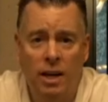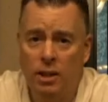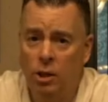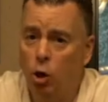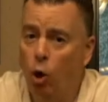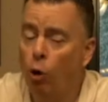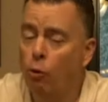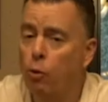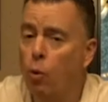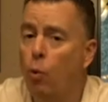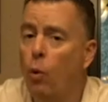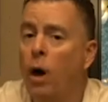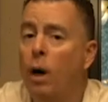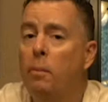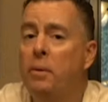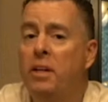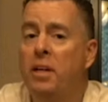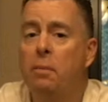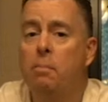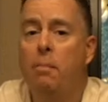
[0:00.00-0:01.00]
an
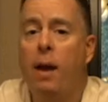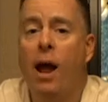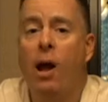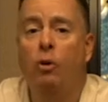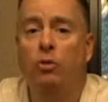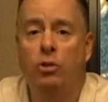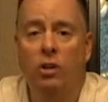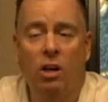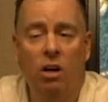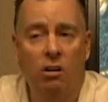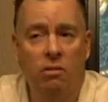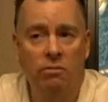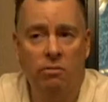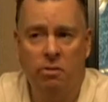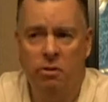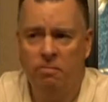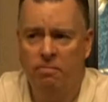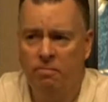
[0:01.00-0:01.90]
overwhelming amount of